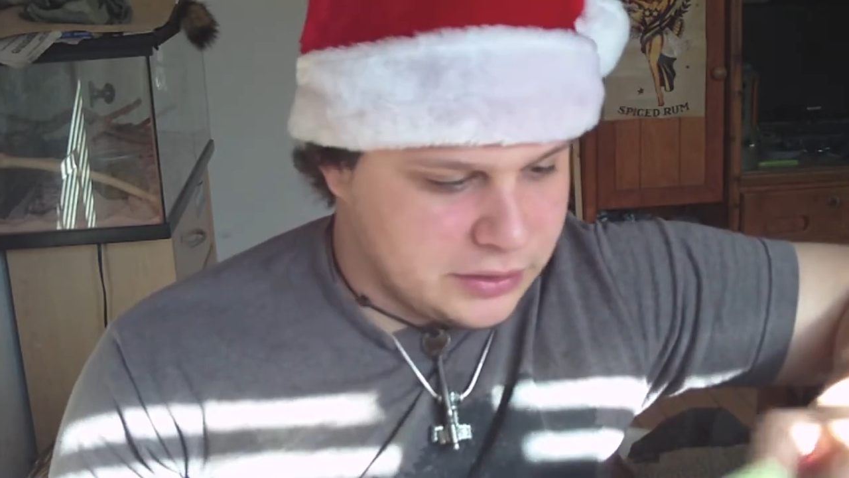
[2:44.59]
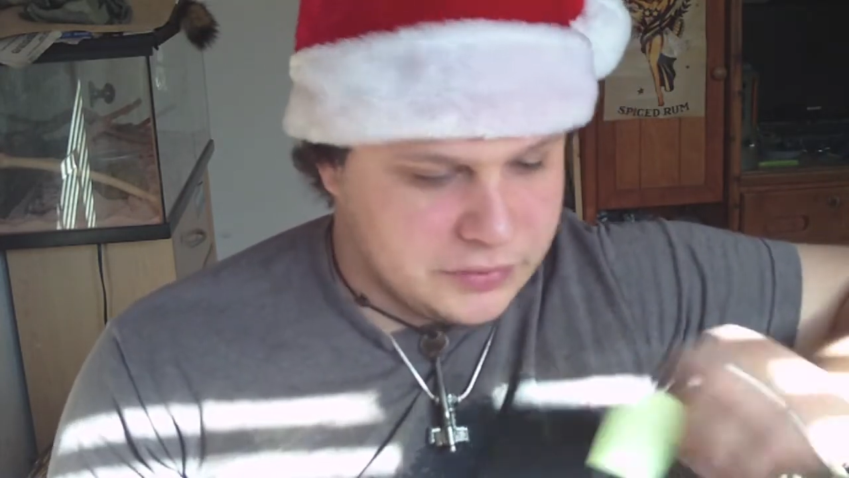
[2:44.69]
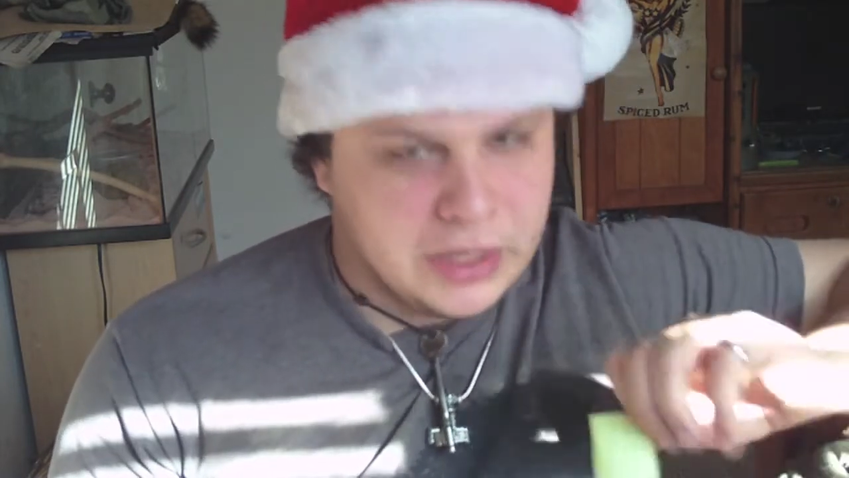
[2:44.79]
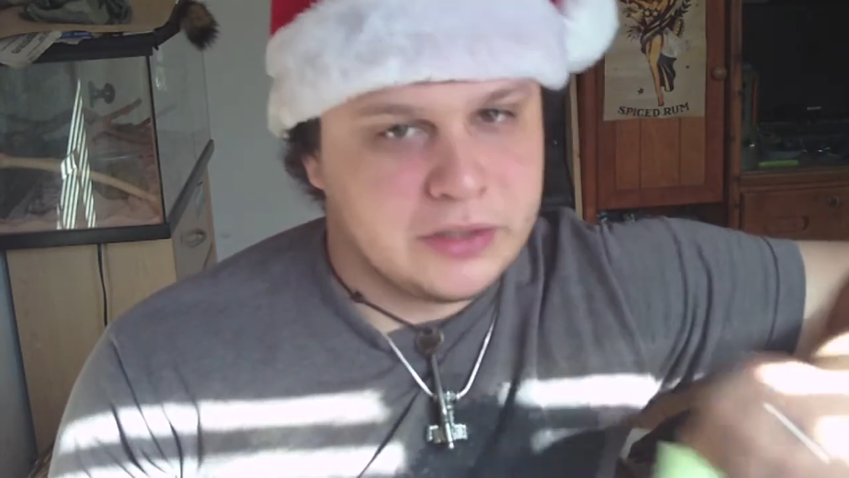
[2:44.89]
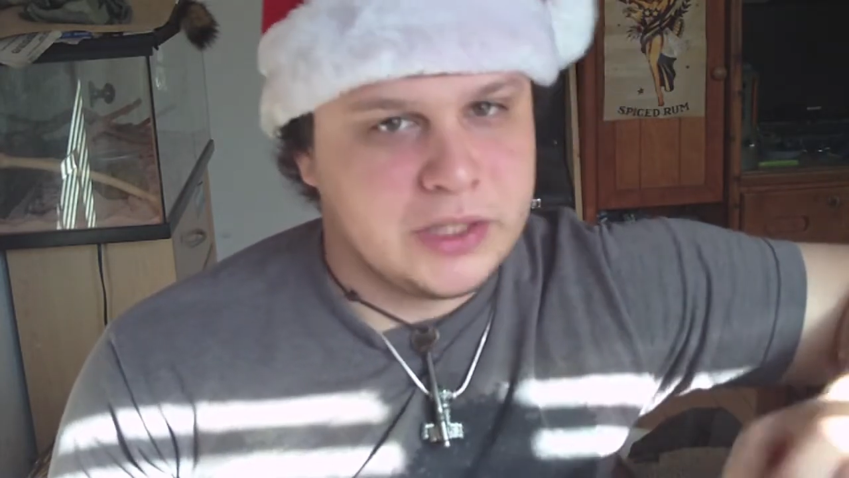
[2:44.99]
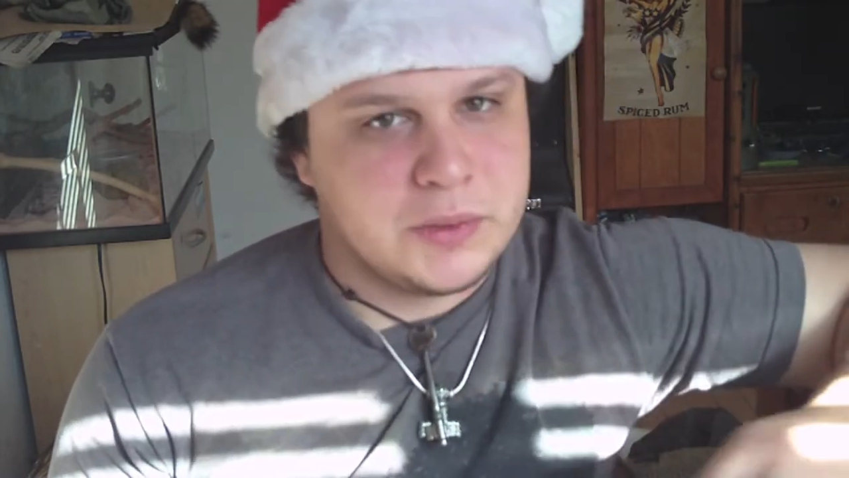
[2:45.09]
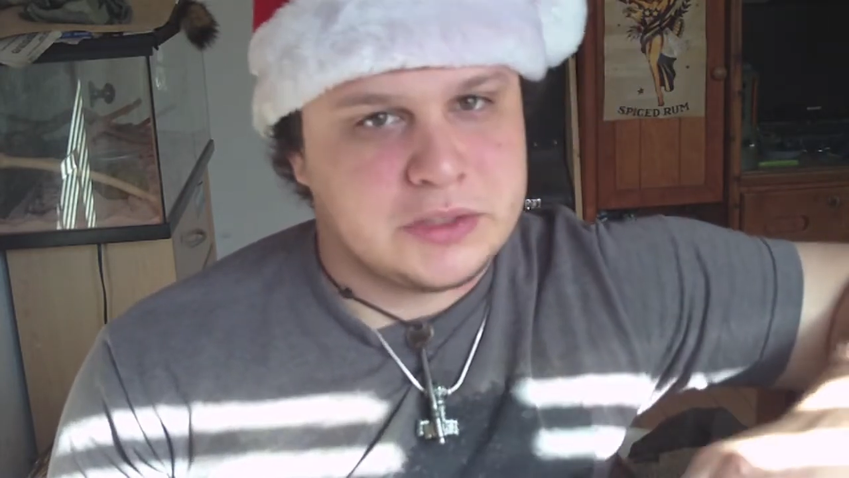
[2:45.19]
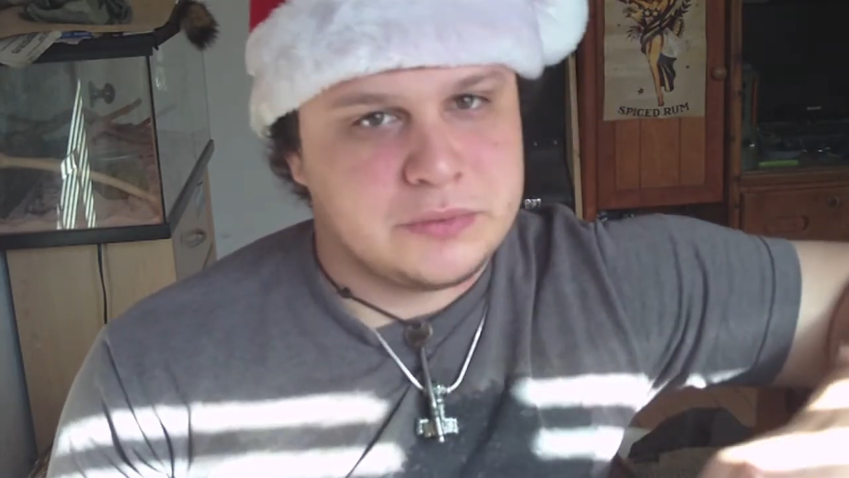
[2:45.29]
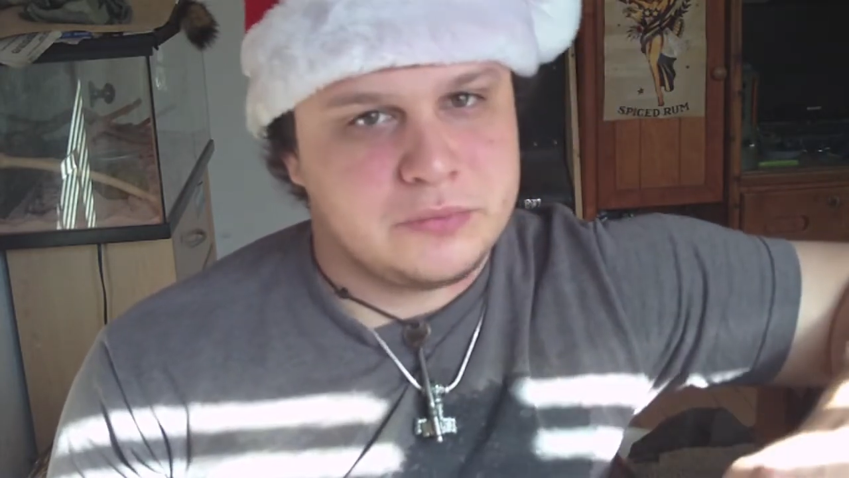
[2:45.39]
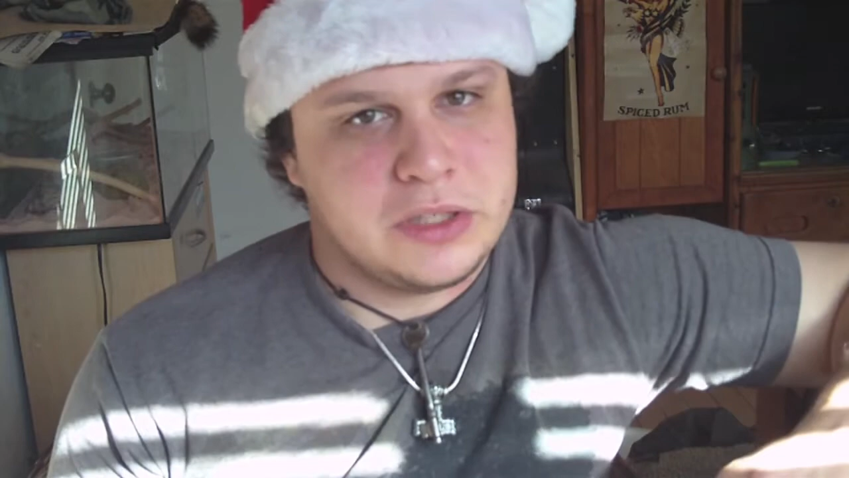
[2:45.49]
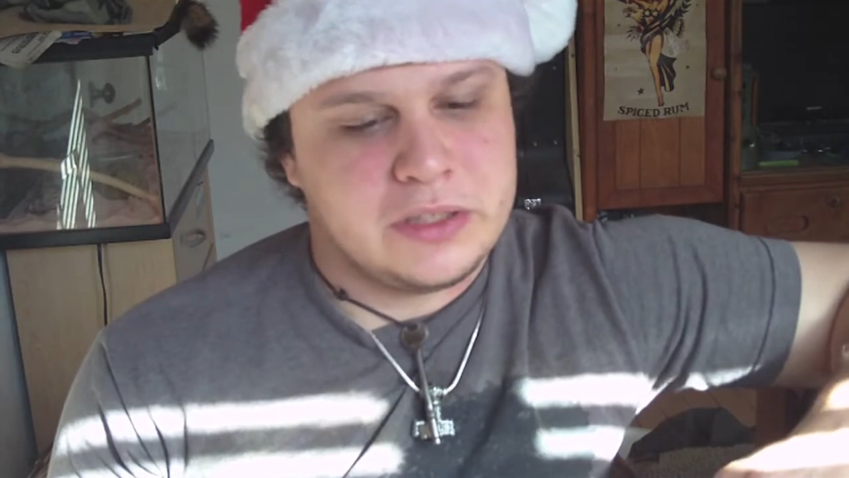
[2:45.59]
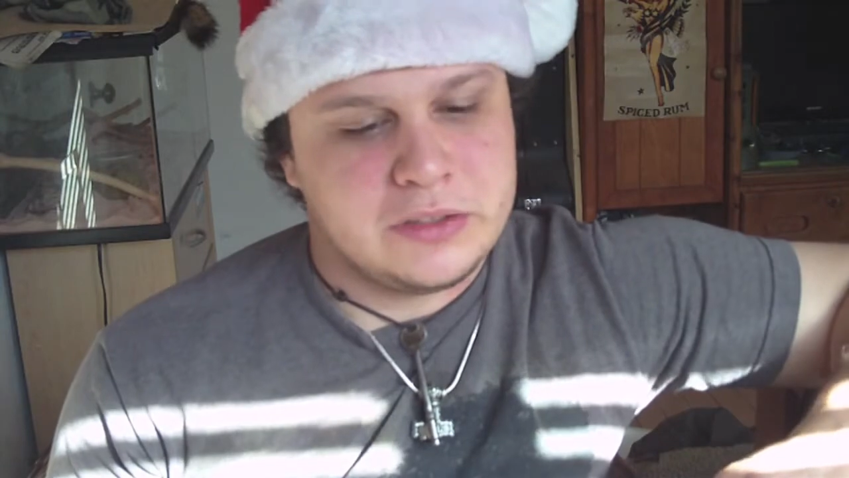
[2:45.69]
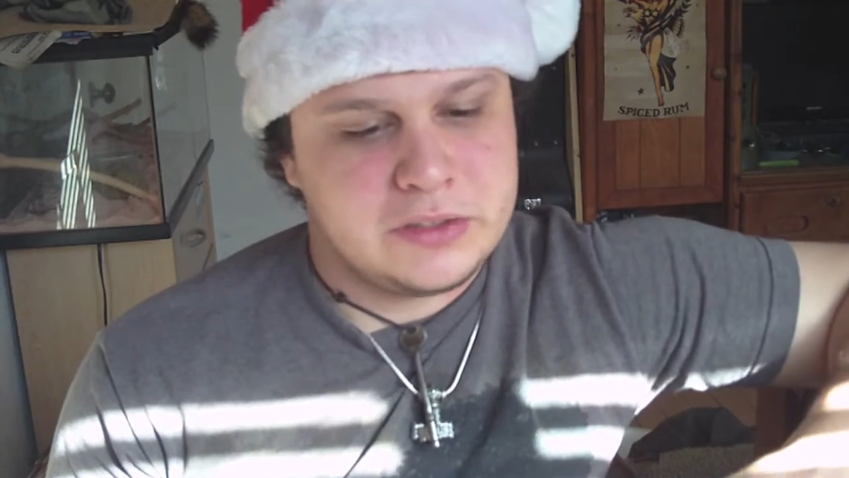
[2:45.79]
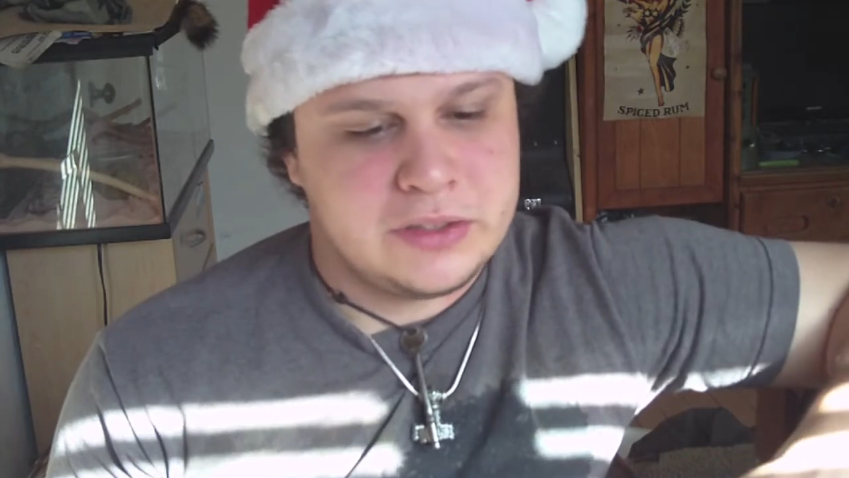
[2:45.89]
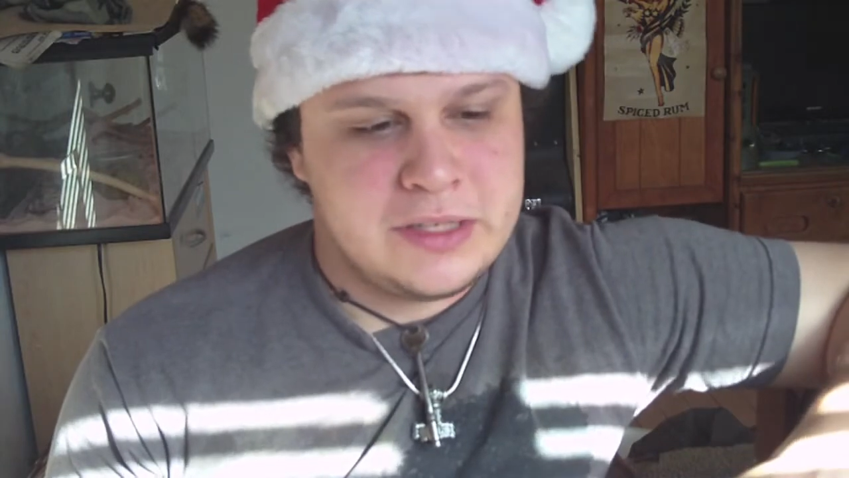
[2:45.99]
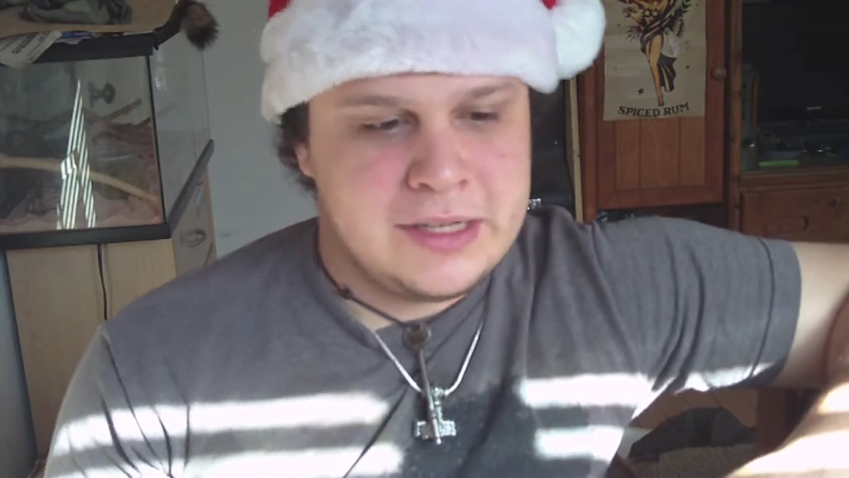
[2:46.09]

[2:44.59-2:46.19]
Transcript: living out there with some friends